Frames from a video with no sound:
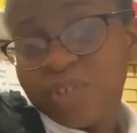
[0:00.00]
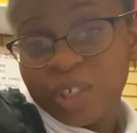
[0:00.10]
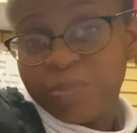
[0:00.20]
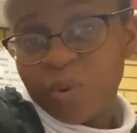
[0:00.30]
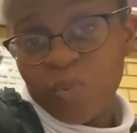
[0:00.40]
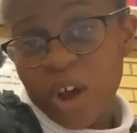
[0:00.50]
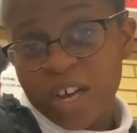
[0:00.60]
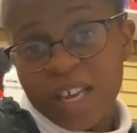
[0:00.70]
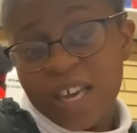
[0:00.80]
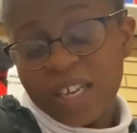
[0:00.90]
just been
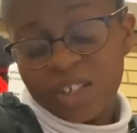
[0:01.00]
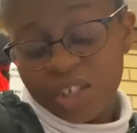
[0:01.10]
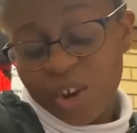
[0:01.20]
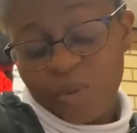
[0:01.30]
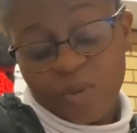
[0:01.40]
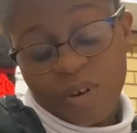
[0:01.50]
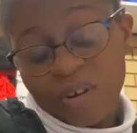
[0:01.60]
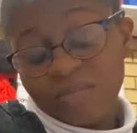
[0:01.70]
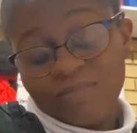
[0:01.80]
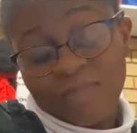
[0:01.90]
working. Do you know
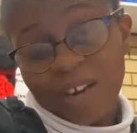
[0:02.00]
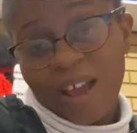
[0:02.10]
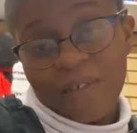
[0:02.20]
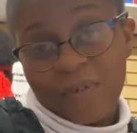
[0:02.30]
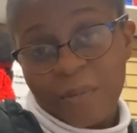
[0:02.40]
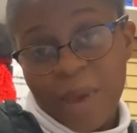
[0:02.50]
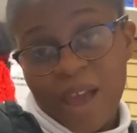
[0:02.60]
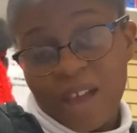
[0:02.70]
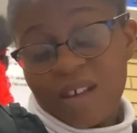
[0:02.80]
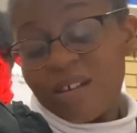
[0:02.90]
what? Money have to
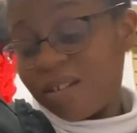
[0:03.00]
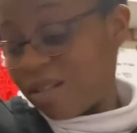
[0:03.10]
make.